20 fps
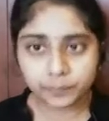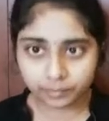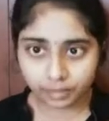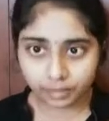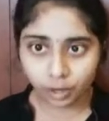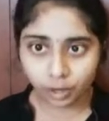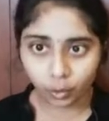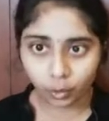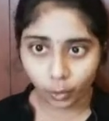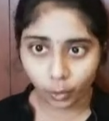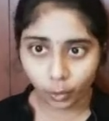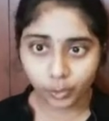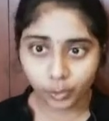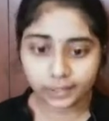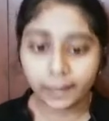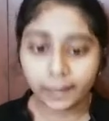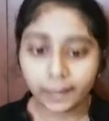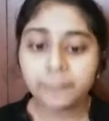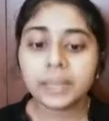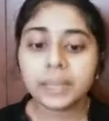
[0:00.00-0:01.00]
holder
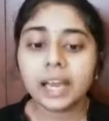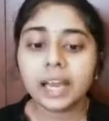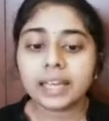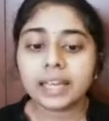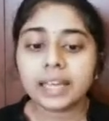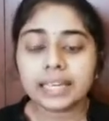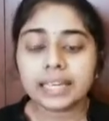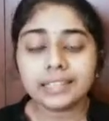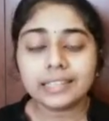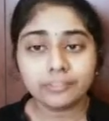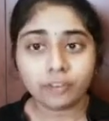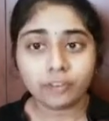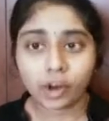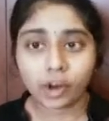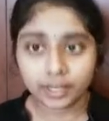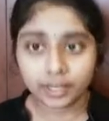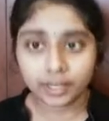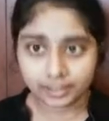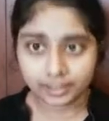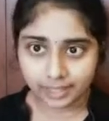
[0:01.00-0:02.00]
in
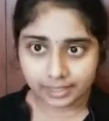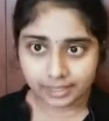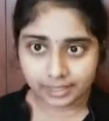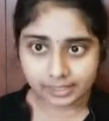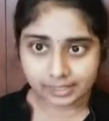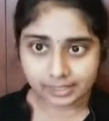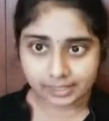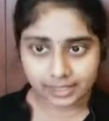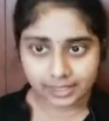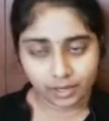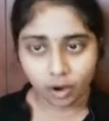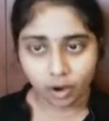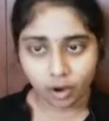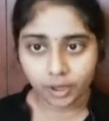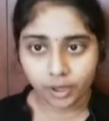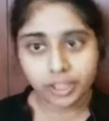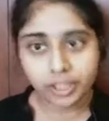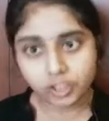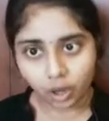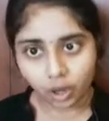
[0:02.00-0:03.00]
foreign currency or in
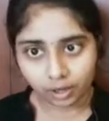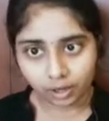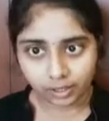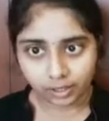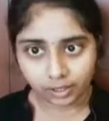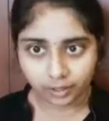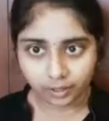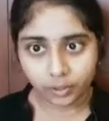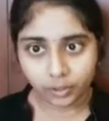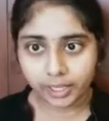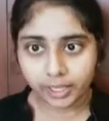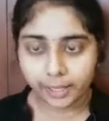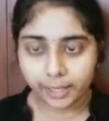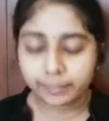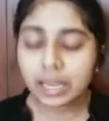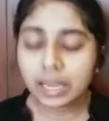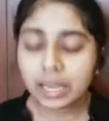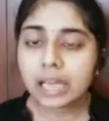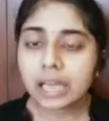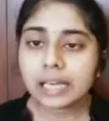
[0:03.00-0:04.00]
dollar. Okay,
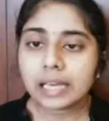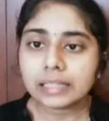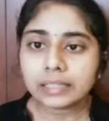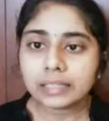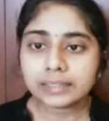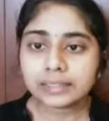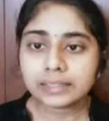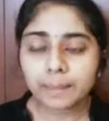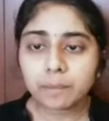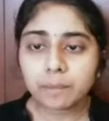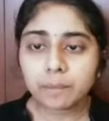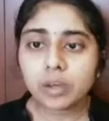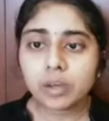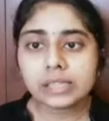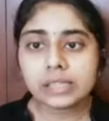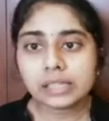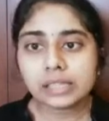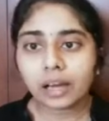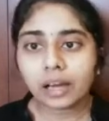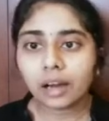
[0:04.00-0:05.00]
suppose
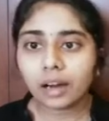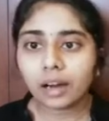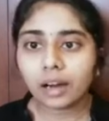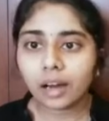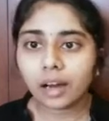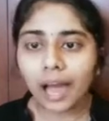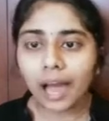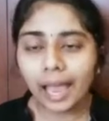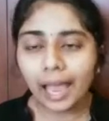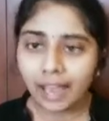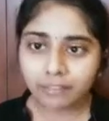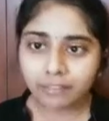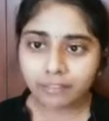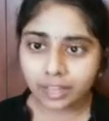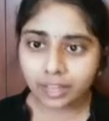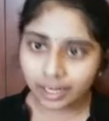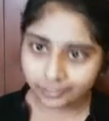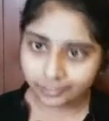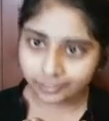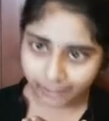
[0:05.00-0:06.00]
I have a
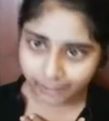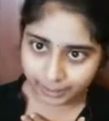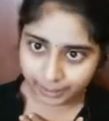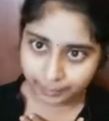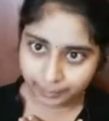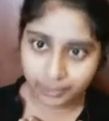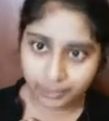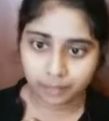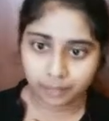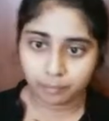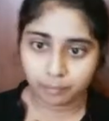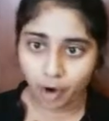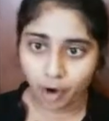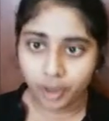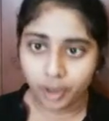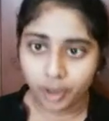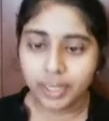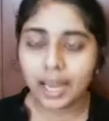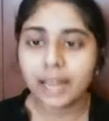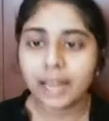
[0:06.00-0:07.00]
convertible bond
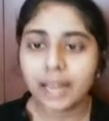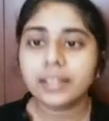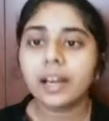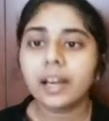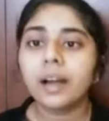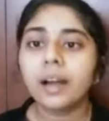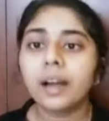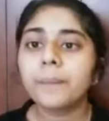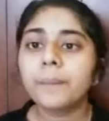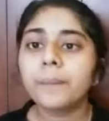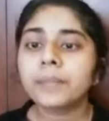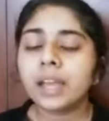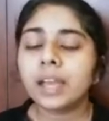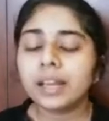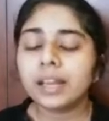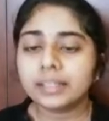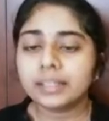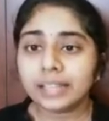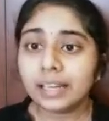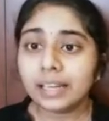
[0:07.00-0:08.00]
and
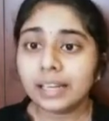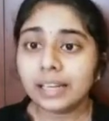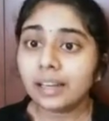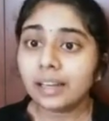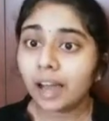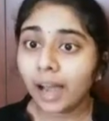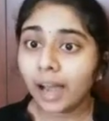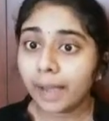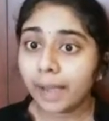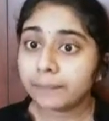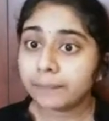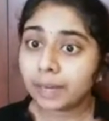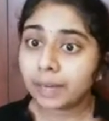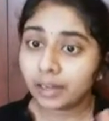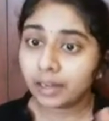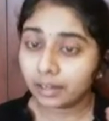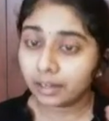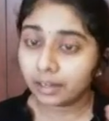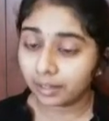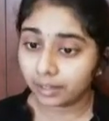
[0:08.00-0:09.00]
till I'm
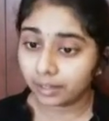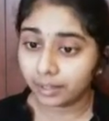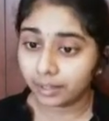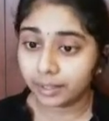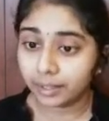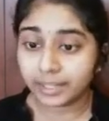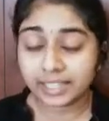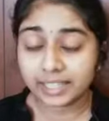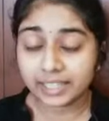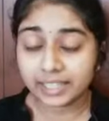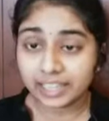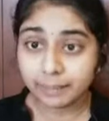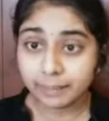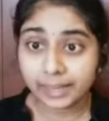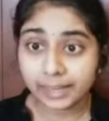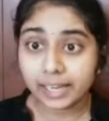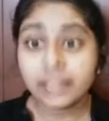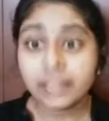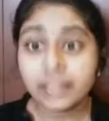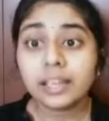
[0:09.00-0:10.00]
redeeming
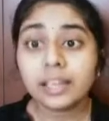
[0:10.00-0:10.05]
it,